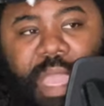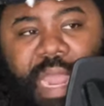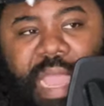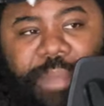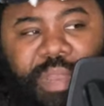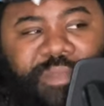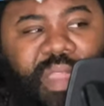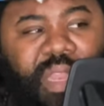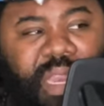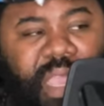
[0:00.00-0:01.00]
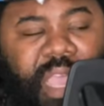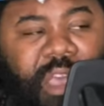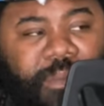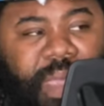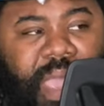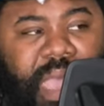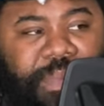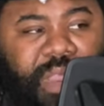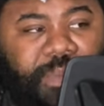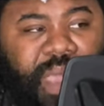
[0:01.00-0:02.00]
And I believe he needed help, man. I
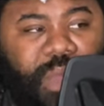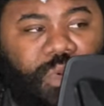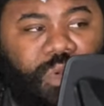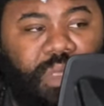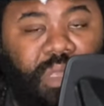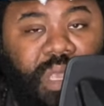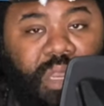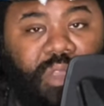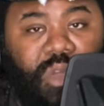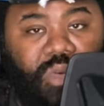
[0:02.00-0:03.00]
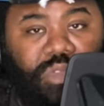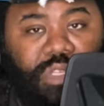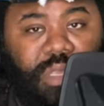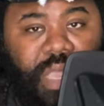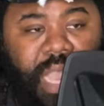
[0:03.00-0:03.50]
believe Matt Rhule is a good coach.